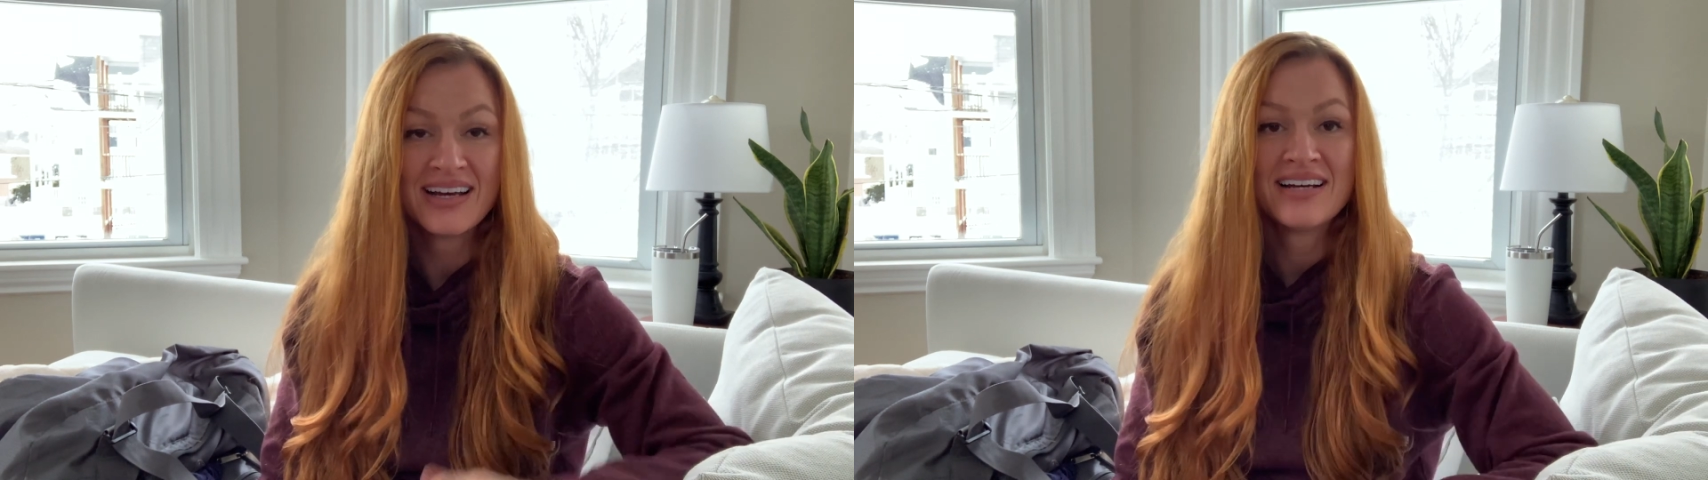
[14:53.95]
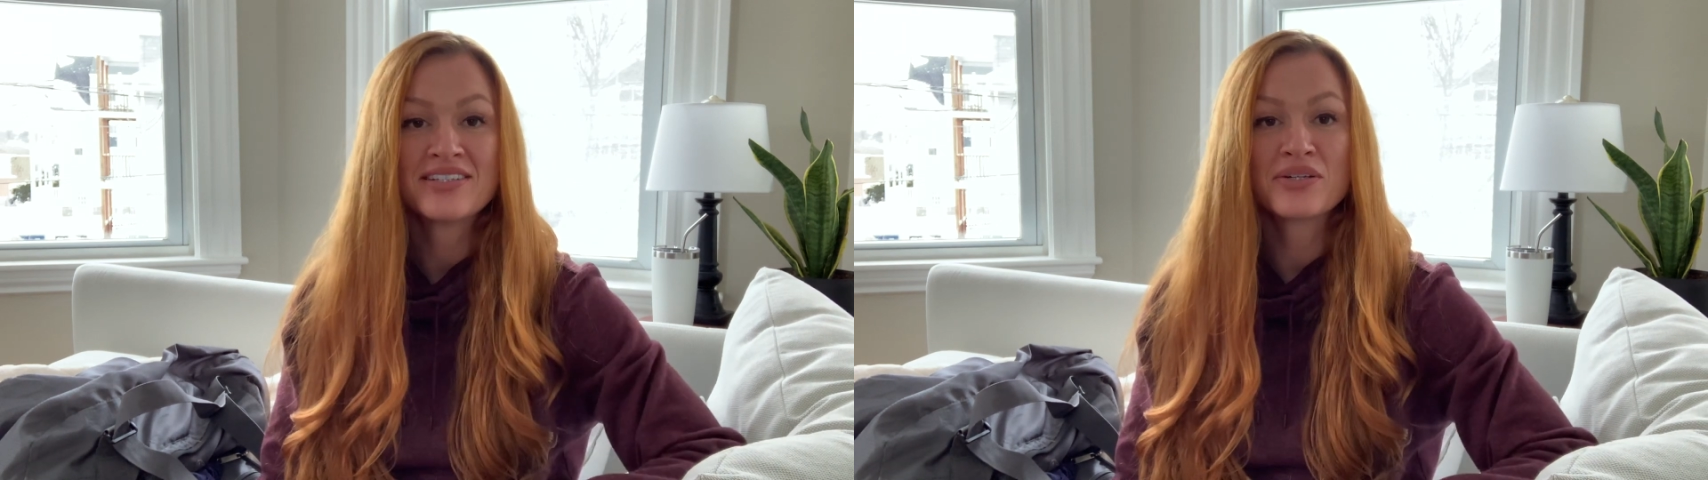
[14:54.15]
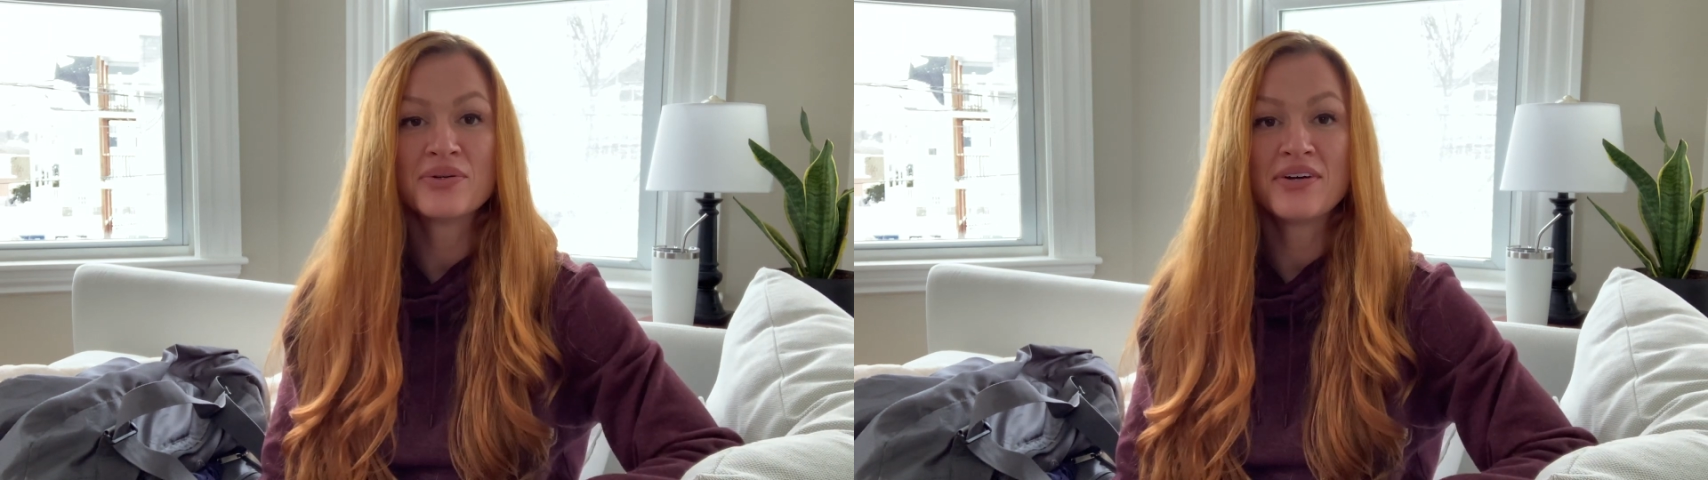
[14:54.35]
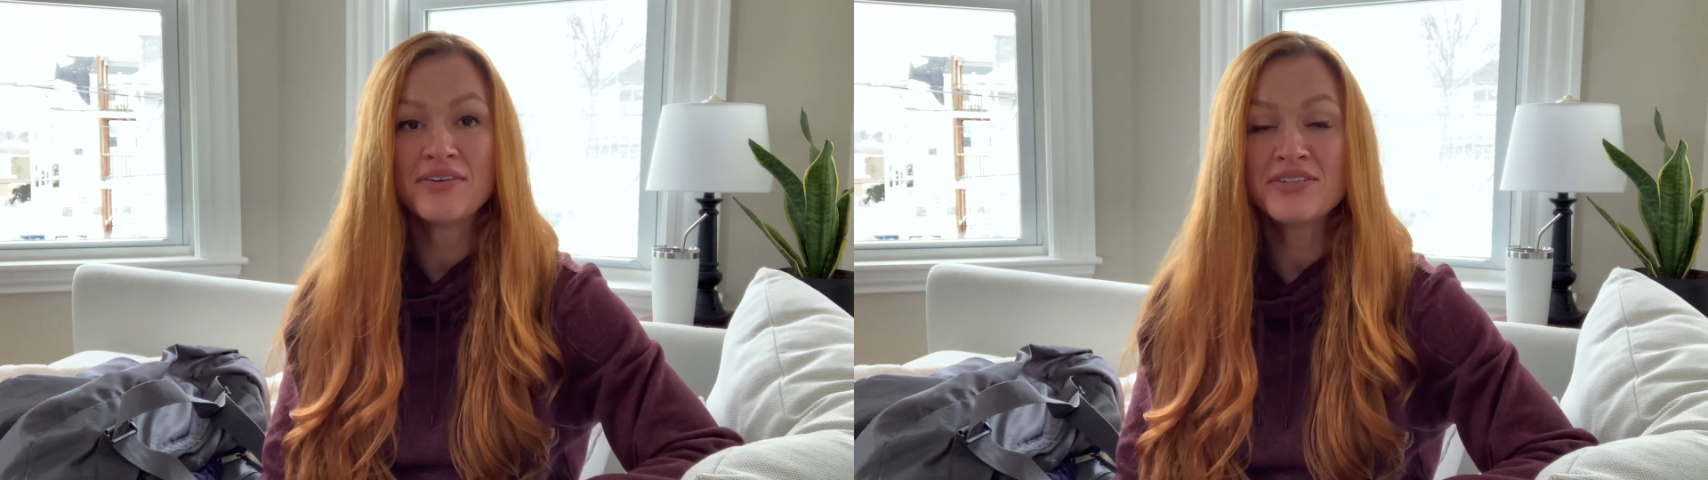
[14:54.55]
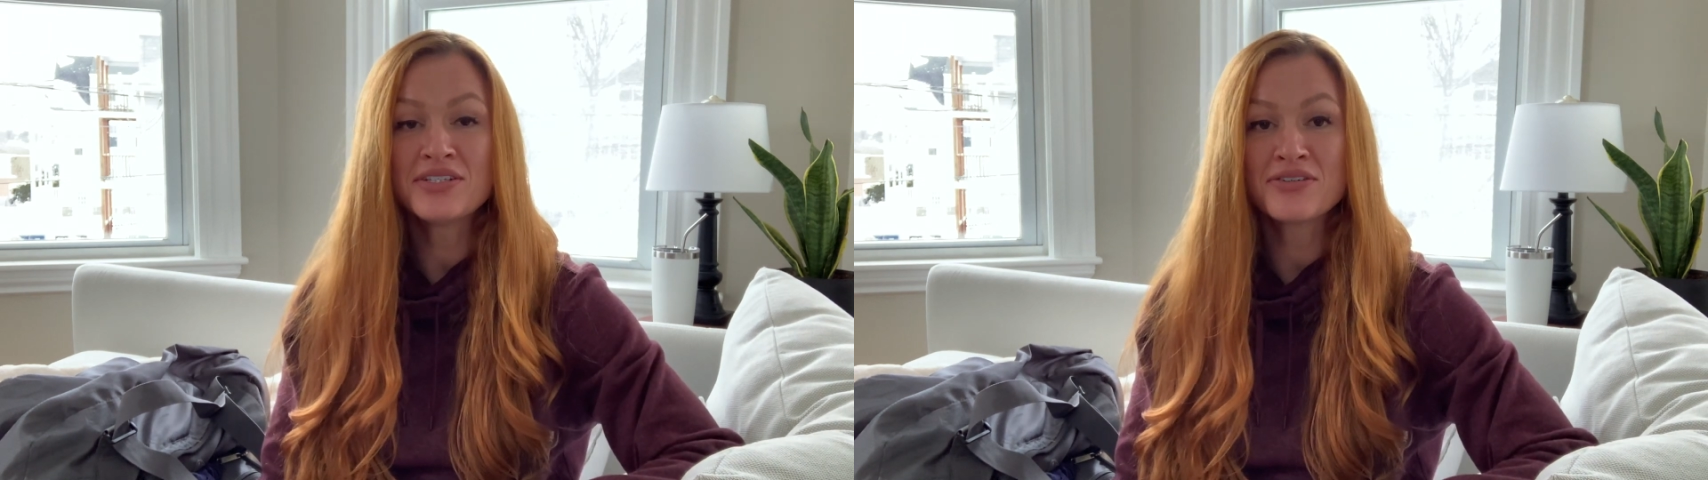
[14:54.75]
So if
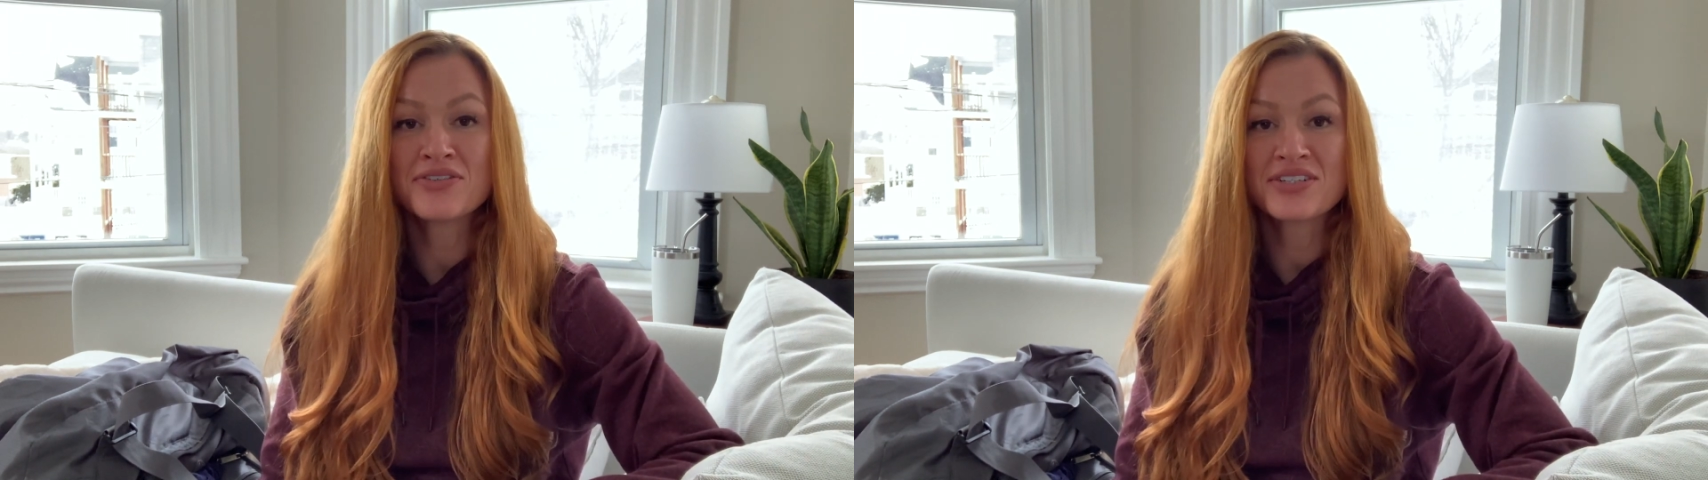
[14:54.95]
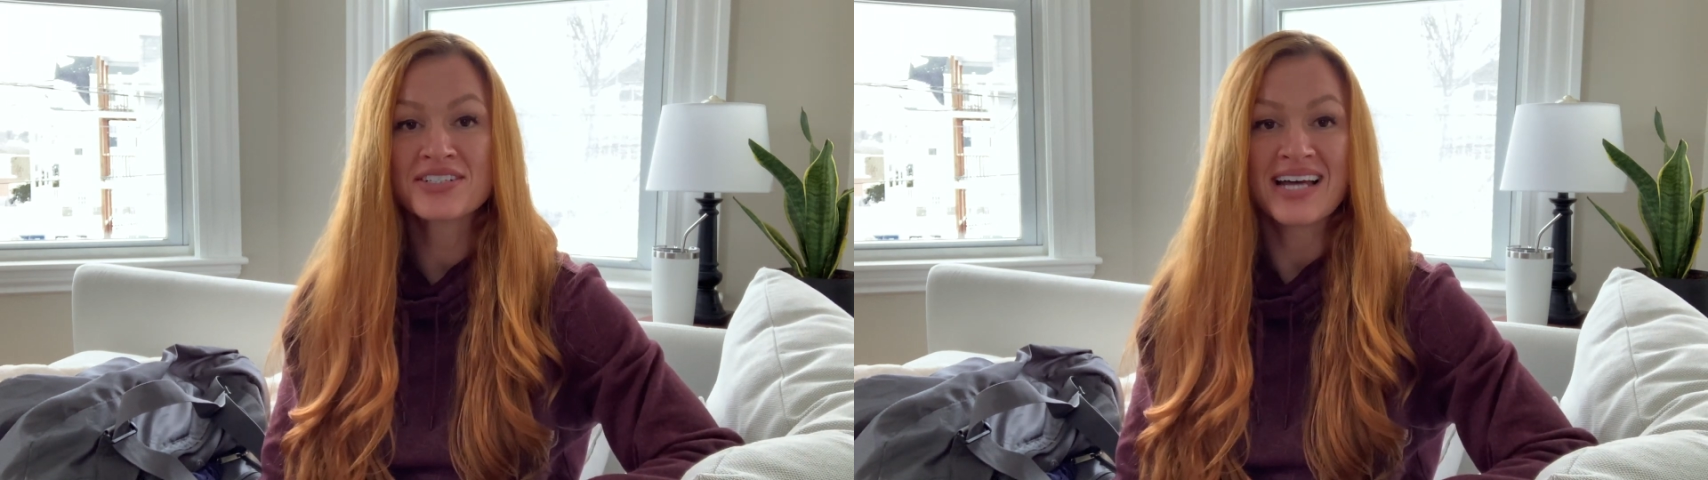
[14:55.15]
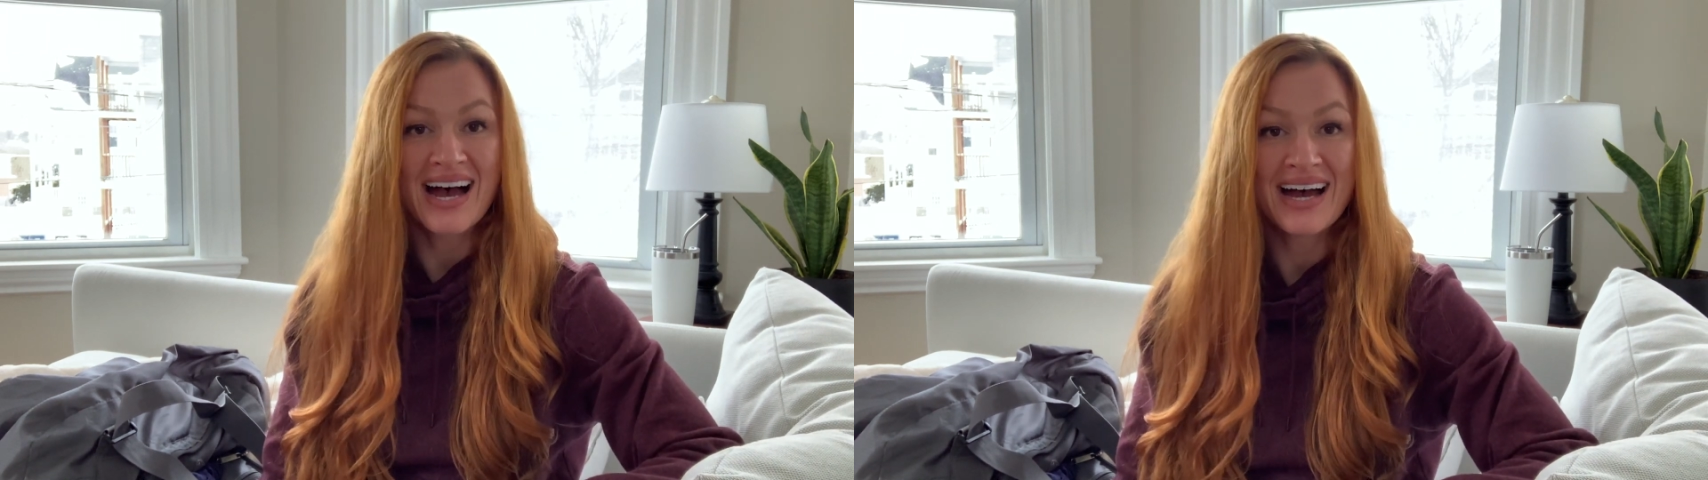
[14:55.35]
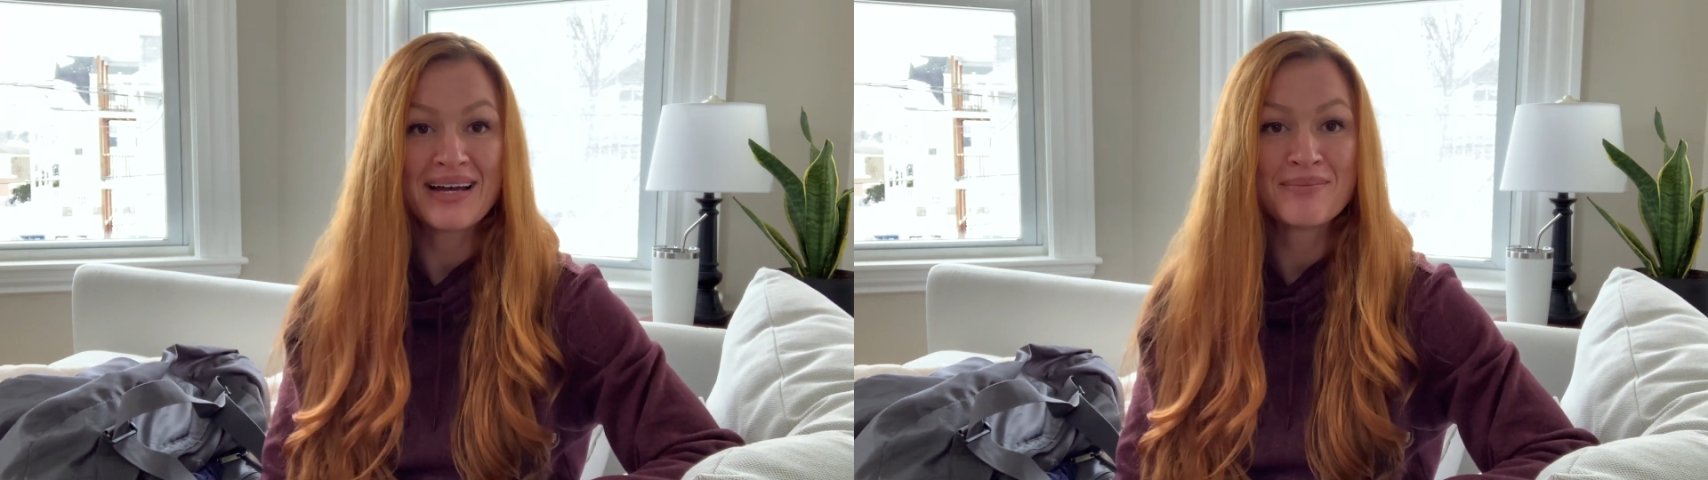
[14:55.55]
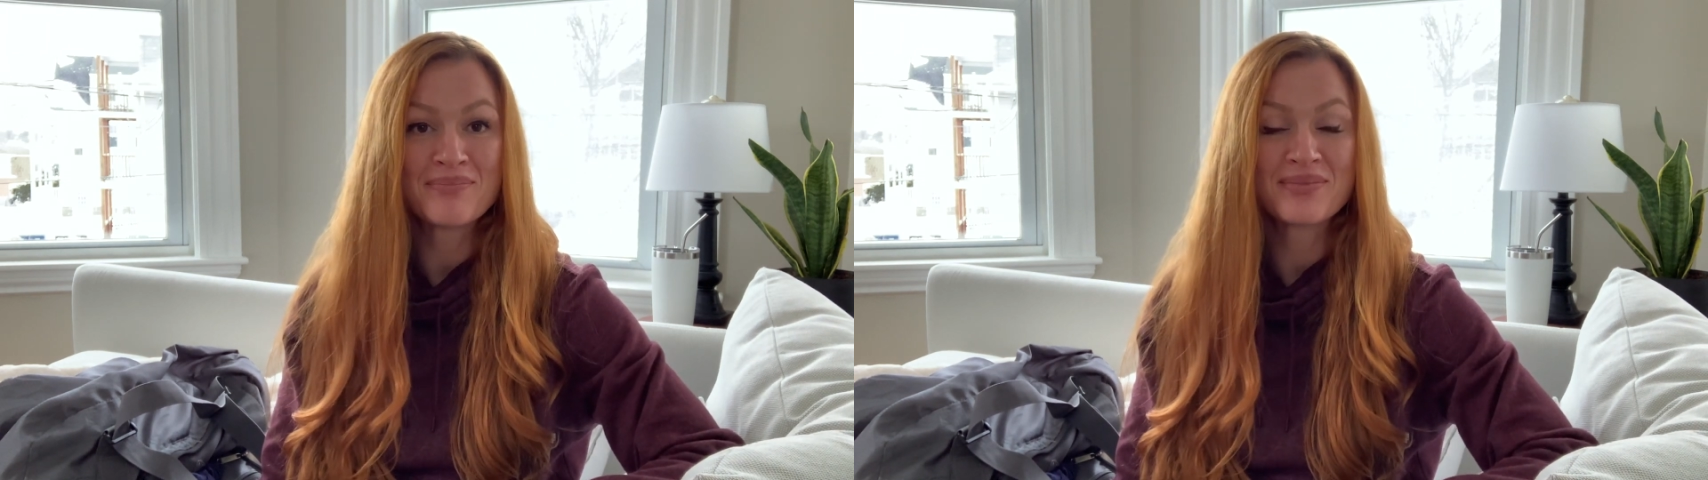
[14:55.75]
it's your first
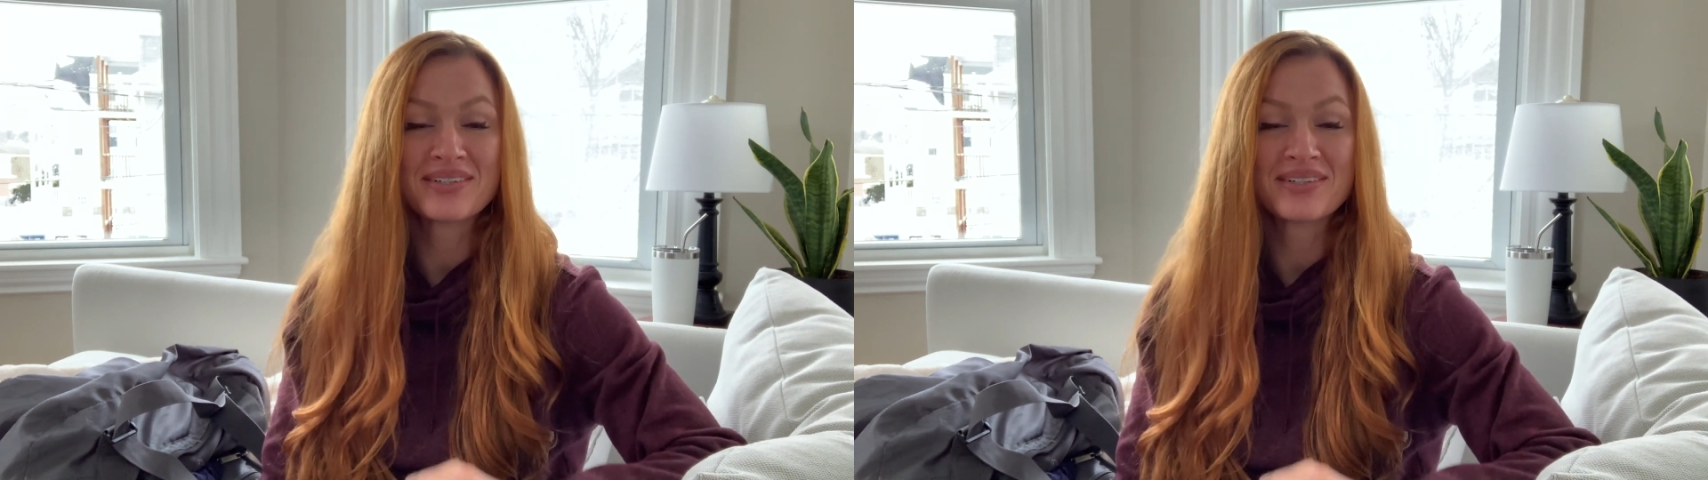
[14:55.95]
time